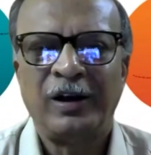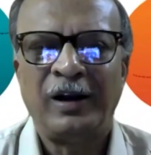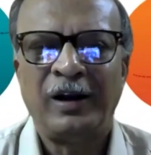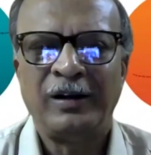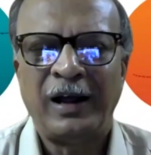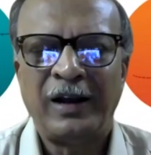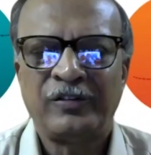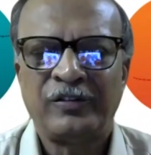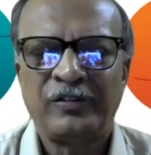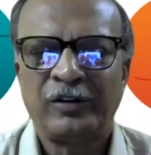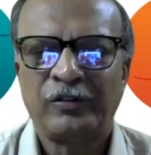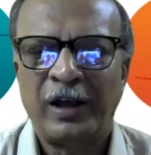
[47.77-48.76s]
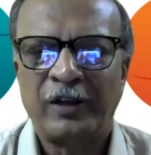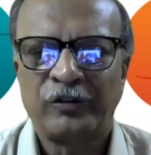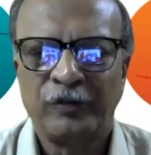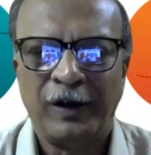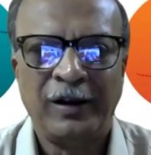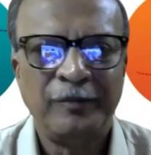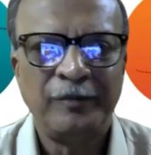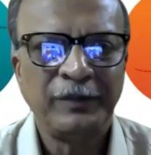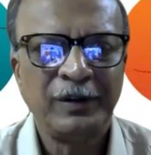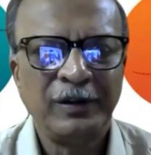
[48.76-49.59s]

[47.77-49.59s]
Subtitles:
and answers as well.